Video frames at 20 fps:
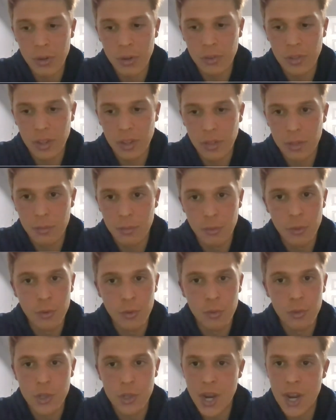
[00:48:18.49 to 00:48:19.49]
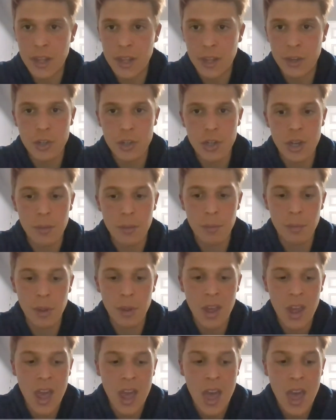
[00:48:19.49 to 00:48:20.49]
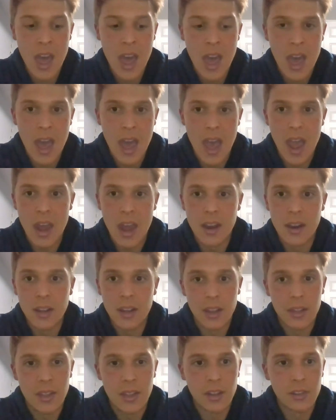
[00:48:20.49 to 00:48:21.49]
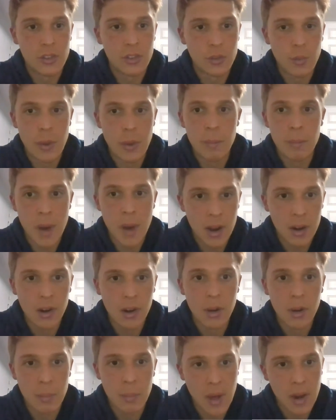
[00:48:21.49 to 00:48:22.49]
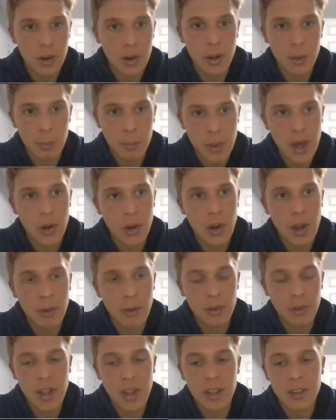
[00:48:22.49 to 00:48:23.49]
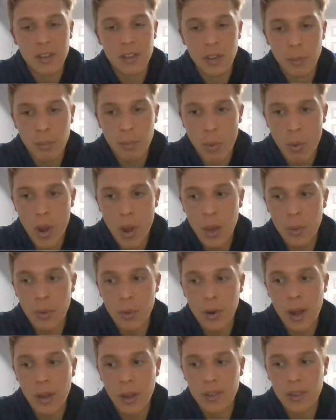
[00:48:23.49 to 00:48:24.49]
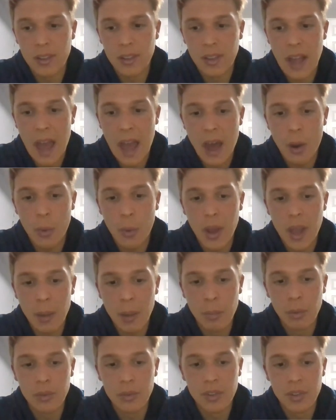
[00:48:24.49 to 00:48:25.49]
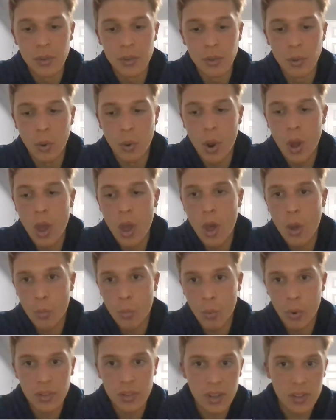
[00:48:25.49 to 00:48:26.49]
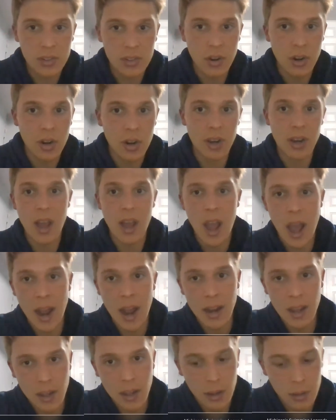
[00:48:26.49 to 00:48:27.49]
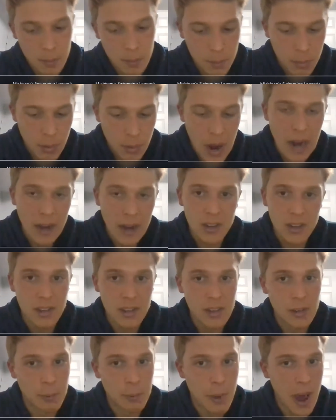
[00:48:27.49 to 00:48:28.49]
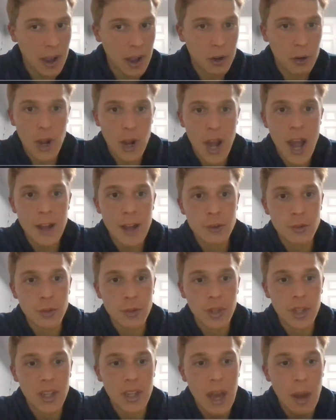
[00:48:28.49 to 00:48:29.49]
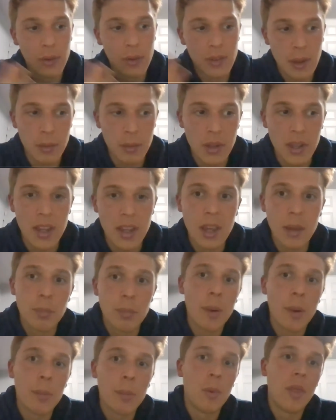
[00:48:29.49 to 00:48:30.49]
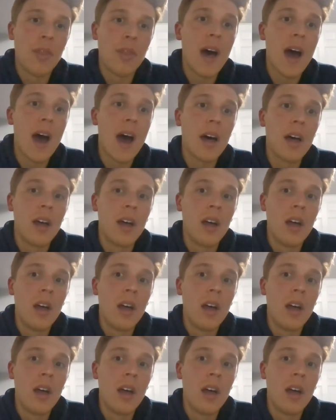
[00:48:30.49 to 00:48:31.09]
It was like through training trip, and things just went better and better and better every day, to the point where I was now able to, once I started adding practices back gradually, I was able to keep up with that.